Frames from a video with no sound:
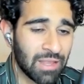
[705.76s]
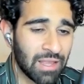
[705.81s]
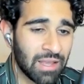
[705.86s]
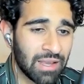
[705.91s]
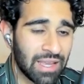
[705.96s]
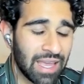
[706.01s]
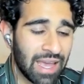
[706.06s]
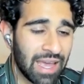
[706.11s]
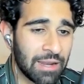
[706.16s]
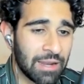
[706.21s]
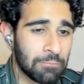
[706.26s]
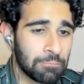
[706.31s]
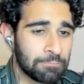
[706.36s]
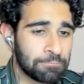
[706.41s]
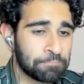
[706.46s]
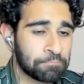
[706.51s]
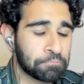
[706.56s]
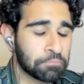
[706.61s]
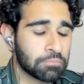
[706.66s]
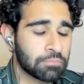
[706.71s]

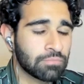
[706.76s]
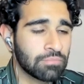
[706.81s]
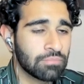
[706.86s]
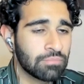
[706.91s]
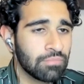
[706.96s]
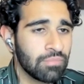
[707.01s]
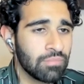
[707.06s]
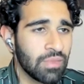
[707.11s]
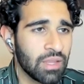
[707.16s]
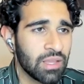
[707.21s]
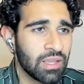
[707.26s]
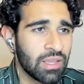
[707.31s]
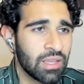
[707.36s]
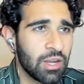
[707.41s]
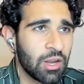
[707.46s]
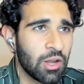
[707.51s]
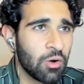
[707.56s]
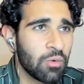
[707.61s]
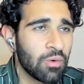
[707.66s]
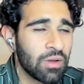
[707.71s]
Again,
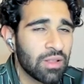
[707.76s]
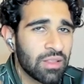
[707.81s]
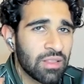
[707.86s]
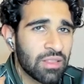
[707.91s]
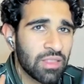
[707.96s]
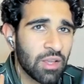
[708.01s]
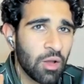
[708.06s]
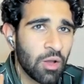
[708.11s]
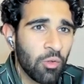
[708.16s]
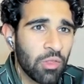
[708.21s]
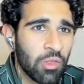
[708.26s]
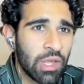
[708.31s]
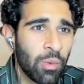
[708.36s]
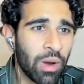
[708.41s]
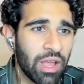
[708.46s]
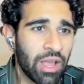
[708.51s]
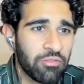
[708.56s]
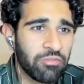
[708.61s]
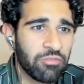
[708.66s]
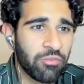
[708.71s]
the only
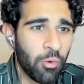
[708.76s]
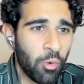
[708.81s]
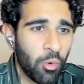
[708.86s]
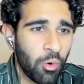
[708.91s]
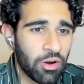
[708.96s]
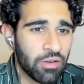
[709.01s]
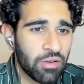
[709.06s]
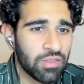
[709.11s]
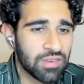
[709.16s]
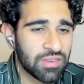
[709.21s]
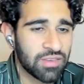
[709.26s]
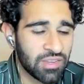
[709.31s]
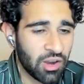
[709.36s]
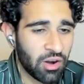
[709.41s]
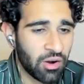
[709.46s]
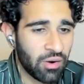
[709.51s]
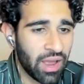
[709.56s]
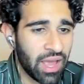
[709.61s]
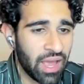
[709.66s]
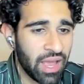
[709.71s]
way for the
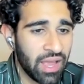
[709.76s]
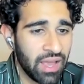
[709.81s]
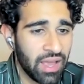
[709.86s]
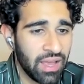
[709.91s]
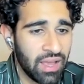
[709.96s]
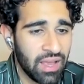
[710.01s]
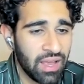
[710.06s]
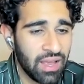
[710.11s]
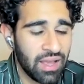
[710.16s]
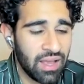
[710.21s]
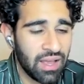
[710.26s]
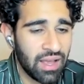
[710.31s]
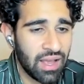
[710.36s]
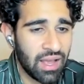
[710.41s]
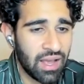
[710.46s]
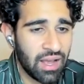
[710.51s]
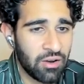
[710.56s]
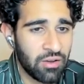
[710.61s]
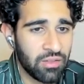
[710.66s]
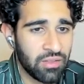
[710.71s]
CRA
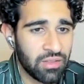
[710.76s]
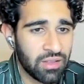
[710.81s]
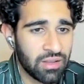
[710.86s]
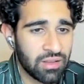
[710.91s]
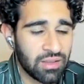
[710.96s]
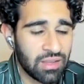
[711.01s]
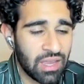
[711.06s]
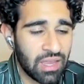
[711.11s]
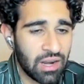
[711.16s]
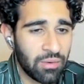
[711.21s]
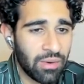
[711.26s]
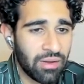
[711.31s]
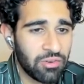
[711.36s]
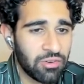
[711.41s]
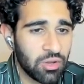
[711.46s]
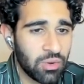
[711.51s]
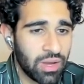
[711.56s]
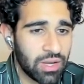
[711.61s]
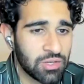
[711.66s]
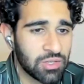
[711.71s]
or the Canada
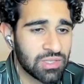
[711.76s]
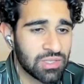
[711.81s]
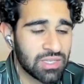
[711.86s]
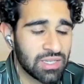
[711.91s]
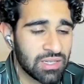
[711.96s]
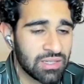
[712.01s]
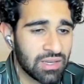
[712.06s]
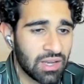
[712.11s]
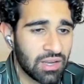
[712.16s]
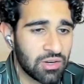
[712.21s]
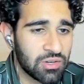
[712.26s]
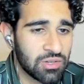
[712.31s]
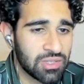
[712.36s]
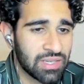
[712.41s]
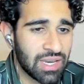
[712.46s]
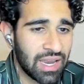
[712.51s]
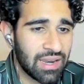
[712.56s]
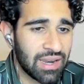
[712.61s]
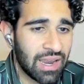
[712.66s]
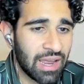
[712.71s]
Revenue Agency to
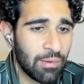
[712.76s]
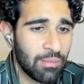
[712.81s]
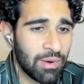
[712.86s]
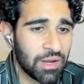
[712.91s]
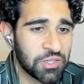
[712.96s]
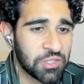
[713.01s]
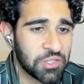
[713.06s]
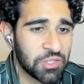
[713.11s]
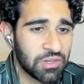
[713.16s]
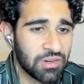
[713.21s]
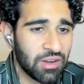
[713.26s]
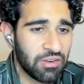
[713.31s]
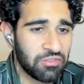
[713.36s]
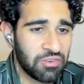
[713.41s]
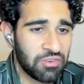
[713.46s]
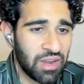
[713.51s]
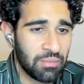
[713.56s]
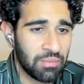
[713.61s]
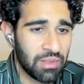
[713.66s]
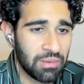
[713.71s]
understand how much a
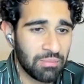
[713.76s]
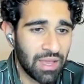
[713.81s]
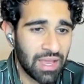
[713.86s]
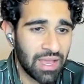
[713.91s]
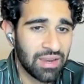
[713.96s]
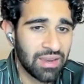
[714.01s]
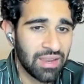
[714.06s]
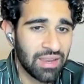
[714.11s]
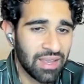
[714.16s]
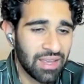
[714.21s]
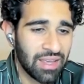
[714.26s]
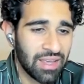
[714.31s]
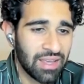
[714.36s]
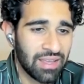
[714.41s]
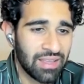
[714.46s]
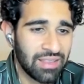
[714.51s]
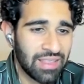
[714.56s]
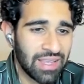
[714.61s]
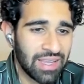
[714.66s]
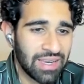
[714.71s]
family made,
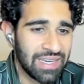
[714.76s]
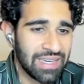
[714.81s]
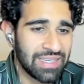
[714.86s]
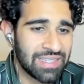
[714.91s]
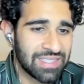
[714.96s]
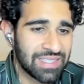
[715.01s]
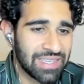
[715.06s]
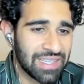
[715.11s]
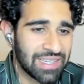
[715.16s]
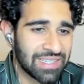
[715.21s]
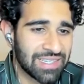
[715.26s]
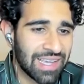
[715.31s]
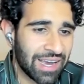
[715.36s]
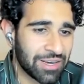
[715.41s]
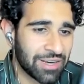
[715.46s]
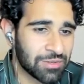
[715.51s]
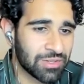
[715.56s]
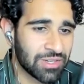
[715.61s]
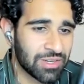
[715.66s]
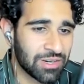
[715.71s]
they need to see the
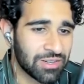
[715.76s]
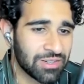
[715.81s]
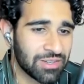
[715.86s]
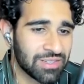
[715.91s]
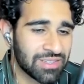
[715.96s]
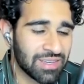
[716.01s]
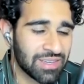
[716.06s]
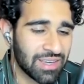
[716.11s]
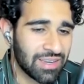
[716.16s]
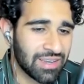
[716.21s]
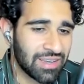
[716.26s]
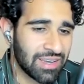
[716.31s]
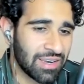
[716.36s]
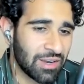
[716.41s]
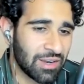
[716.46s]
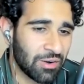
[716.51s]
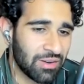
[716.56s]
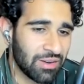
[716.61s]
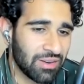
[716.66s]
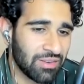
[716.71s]
tax returns.
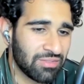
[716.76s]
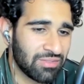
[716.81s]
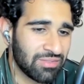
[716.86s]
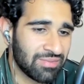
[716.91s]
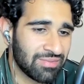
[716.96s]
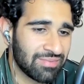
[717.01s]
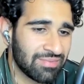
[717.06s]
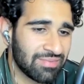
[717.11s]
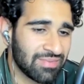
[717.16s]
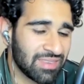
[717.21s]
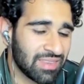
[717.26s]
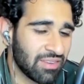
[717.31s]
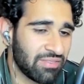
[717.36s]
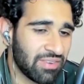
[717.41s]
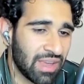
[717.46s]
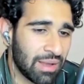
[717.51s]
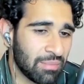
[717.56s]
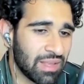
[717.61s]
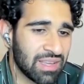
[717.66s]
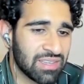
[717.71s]
And if the
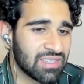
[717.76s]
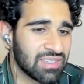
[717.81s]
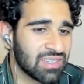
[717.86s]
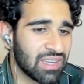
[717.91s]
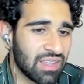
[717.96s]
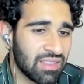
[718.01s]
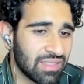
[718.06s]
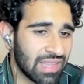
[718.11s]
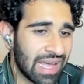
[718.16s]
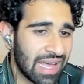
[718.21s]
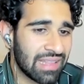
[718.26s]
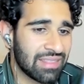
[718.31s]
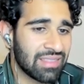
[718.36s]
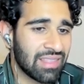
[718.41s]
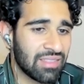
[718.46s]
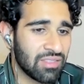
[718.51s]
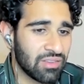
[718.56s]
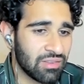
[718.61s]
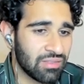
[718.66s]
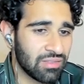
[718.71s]
family hasn't done that,
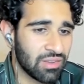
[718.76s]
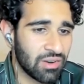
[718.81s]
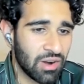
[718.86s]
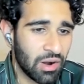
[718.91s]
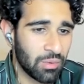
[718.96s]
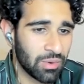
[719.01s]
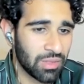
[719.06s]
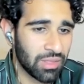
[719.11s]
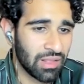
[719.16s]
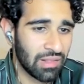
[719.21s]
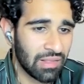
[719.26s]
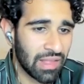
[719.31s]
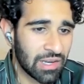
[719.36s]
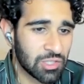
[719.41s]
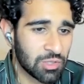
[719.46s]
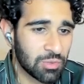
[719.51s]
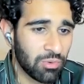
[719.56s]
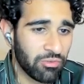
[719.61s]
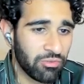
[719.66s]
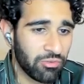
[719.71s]
then they're not really
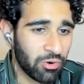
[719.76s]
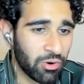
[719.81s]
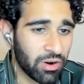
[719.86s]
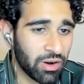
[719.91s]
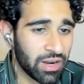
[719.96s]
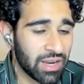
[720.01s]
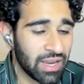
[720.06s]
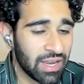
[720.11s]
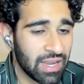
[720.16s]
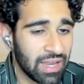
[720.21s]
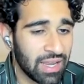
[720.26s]
eligible for it.